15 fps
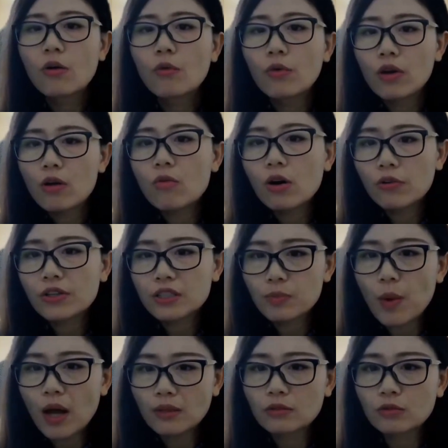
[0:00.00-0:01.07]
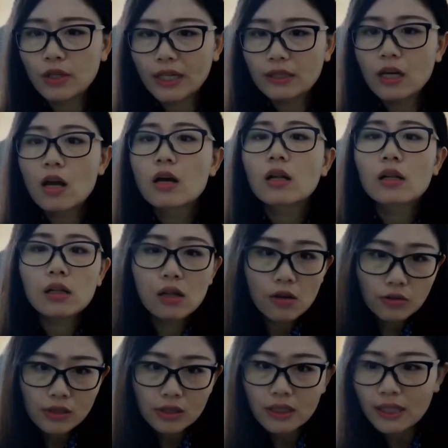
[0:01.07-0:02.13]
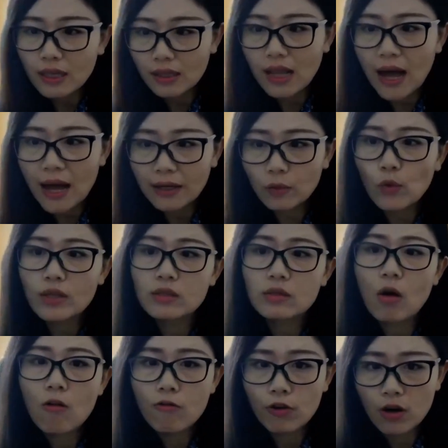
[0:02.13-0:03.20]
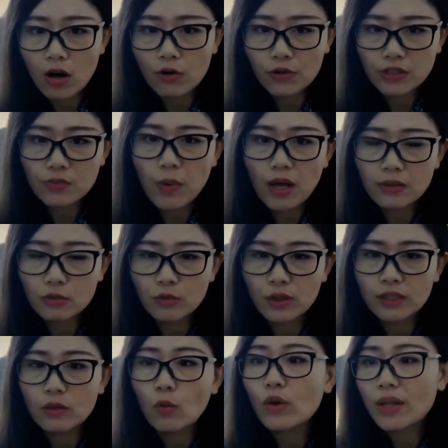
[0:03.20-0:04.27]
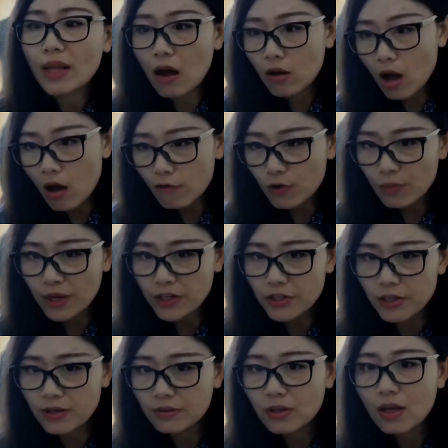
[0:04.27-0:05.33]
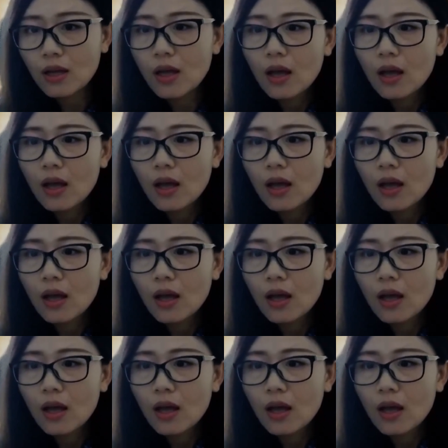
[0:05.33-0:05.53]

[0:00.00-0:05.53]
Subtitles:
real-world response rate closely aligned with overall response rate without confirmation,